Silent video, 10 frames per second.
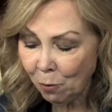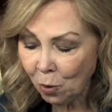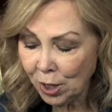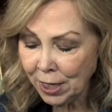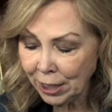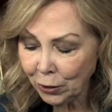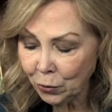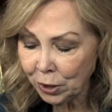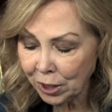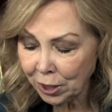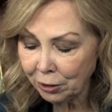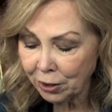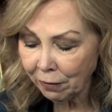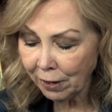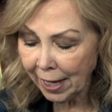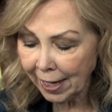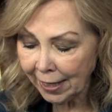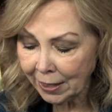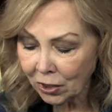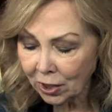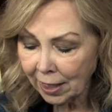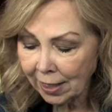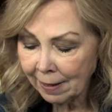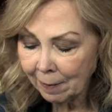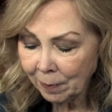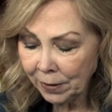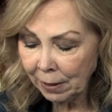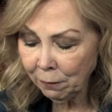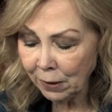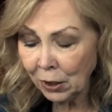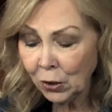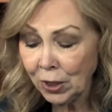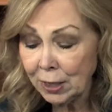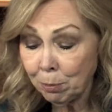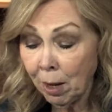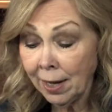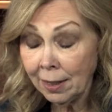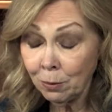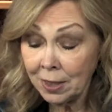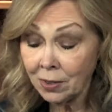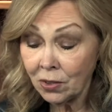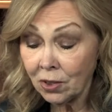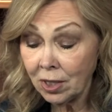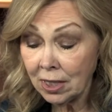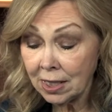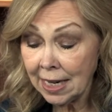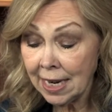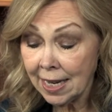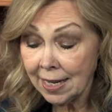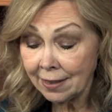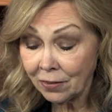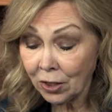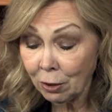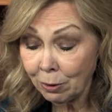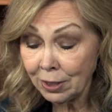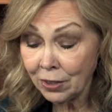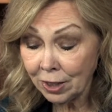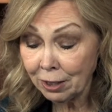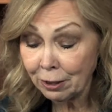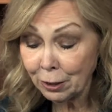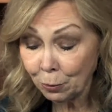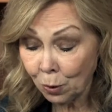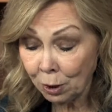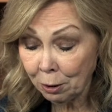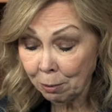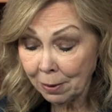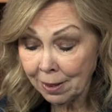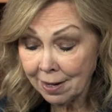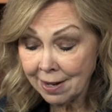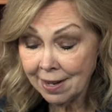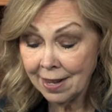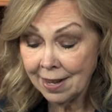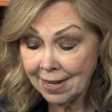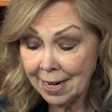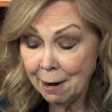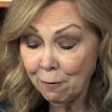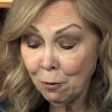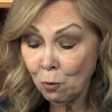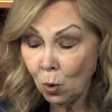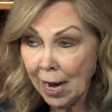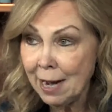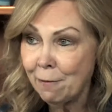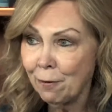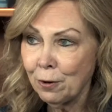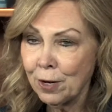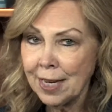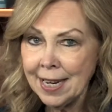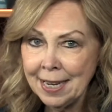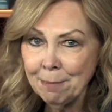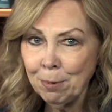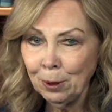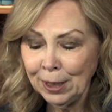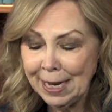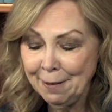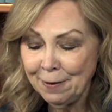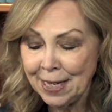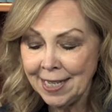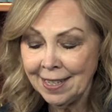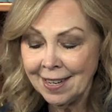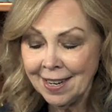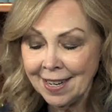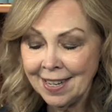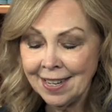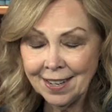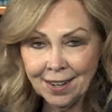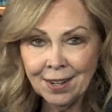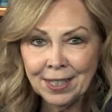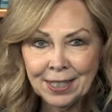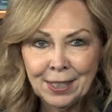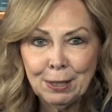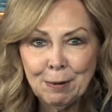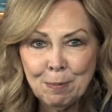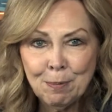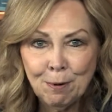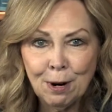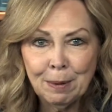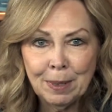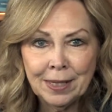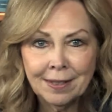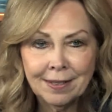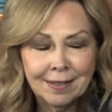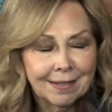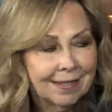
100 years of age, he figured his body was as good as dead, and so was Sarah's womb. Never wavered in believing God's promise. Yeah.